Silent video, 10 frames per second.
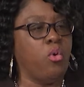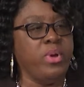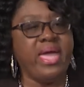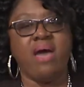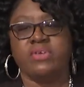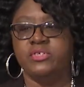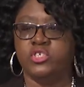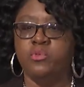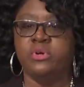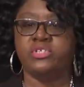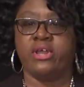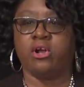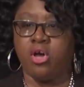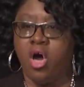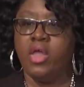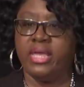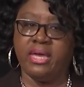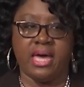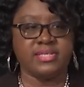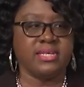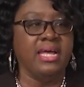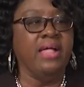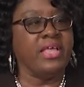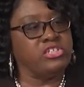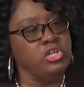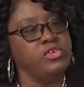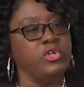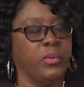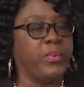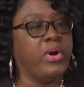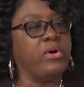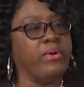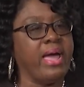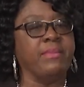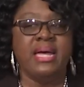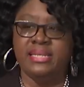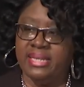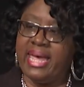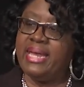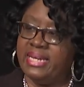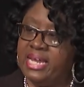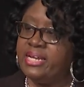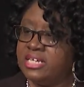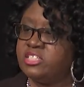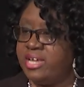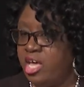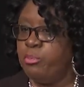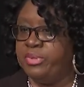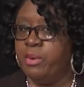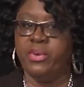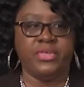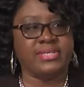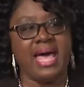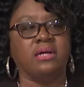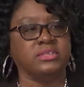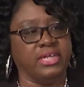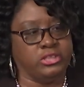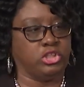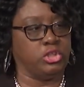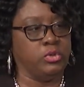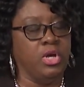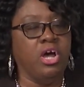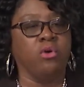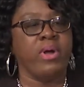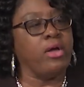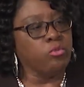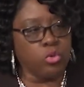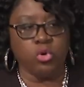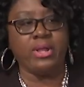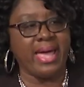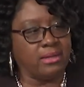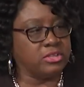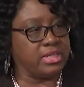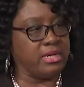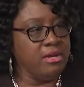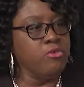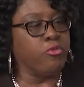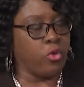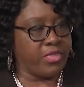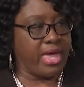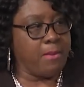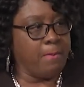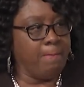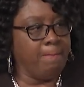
we have consumers that are calling us that's using your program. They need us to help them with this housing issue around rural housing for them.